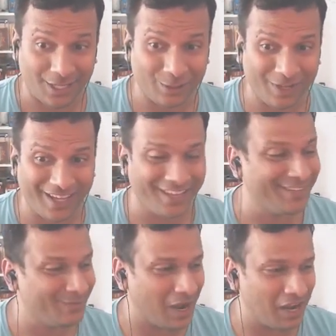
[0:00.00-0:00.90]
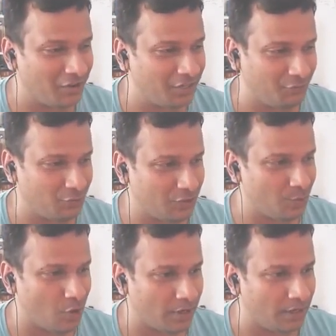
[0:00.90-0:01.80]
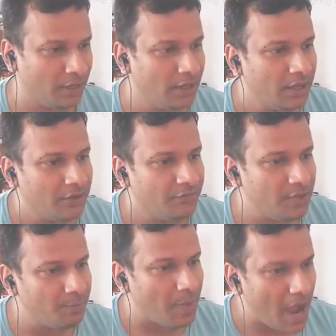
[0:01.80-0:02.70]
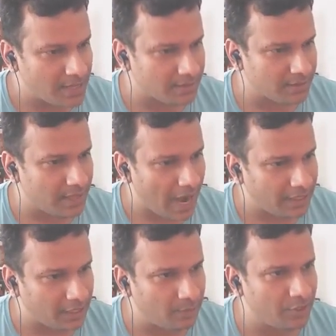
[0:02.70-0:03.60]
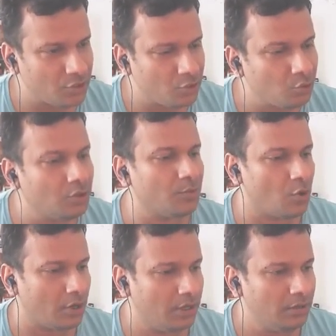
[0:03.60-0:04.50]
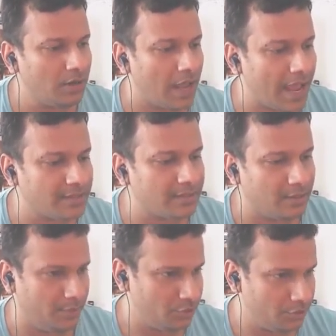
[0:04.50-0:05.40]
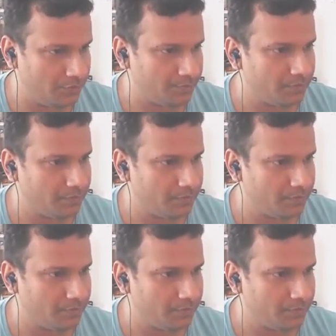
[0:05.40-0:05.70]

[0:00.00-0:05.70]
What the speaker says: okay, by our diffusion model, we pass that image to the model as image,